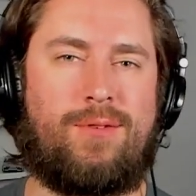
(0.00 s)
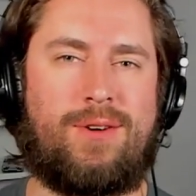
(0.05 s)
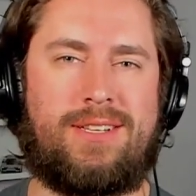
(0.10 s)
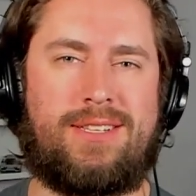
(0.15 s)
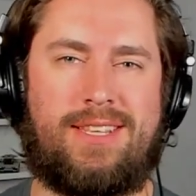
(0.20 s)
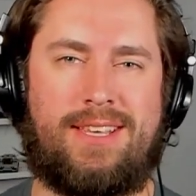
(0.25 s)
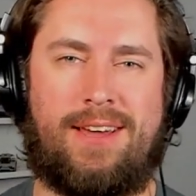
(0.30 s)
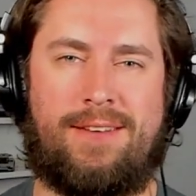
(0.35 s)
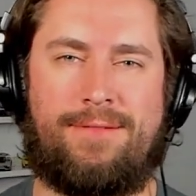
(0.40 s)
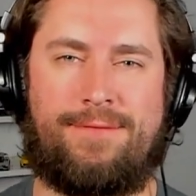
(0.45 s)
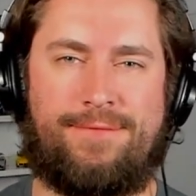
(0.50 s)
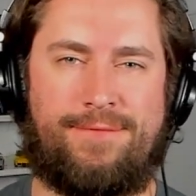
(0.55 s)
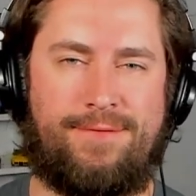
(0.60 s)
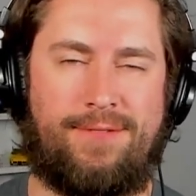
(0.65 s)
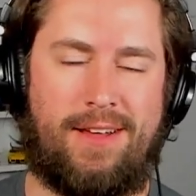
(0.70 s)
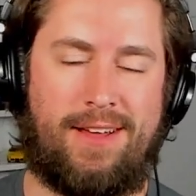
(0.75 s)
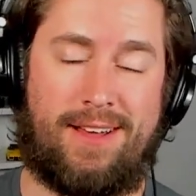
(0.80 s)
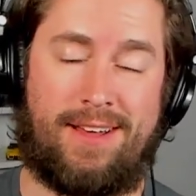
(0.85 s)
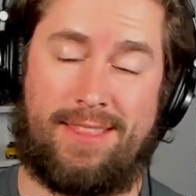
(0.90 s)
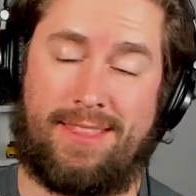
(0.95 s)
was the
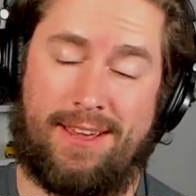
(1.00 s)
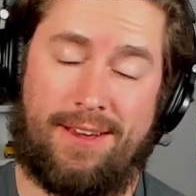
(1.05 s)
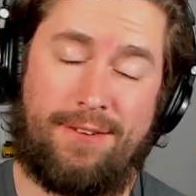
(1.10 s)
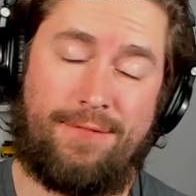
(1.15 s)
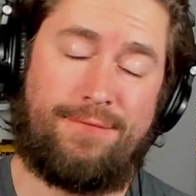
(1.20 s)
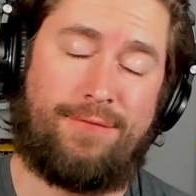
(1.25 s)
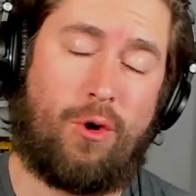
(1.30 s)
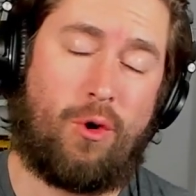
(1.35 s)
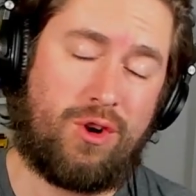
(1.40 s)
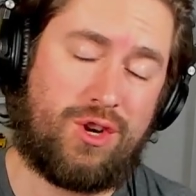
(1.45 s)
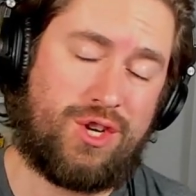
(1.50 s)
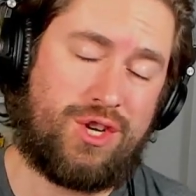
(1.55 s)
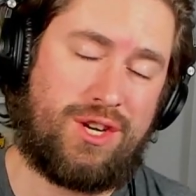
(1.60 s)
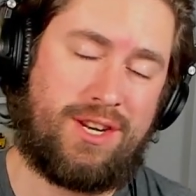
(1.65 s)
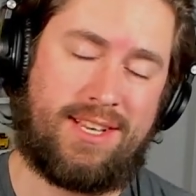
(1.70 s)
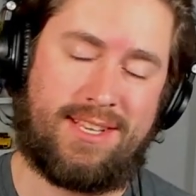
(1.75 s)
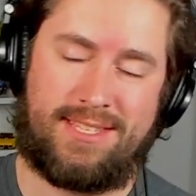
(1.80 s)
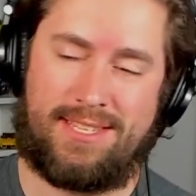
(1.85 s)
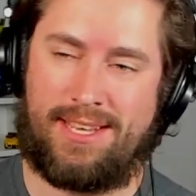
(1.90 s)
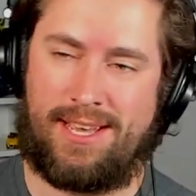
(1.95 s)

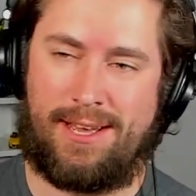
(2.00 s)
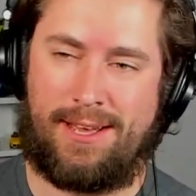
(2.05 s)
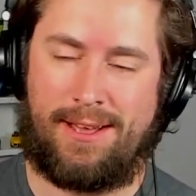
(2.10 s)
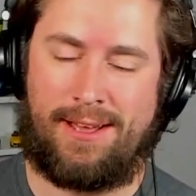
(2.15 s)
unfortunate